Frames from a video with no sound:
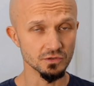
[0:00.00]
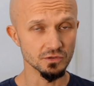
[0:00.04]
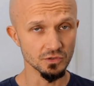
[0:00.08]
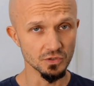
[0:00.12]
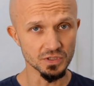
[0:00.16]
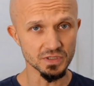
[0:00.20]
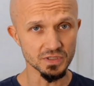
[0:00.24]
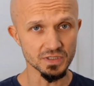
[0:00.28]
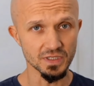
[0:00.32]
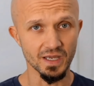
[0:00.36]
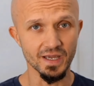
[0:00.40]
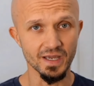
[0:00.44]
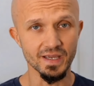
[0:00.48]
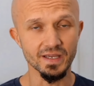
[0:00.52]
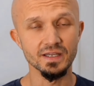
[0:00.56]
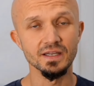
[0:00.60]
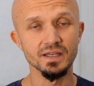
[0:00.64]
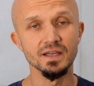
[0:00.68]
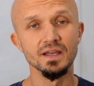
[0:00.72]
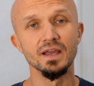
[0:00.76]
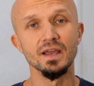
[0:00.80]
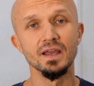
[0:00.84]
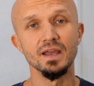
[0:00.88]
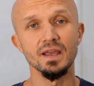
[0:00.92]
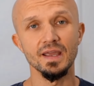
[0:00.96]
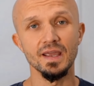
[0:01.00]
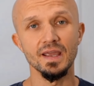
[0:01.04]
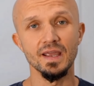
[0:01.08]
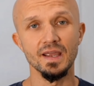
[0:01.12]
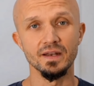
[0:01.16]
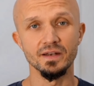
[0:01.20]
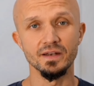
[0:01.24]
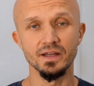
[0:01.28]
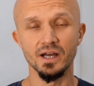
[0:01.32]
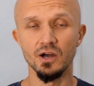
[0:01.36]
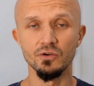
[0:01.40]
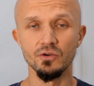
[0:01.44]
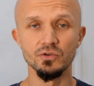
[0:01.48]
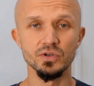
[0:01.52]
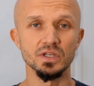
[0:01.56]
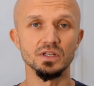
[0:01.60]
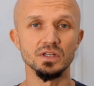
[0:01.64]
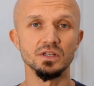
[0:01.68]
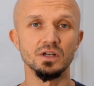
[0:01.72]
looked like and how you can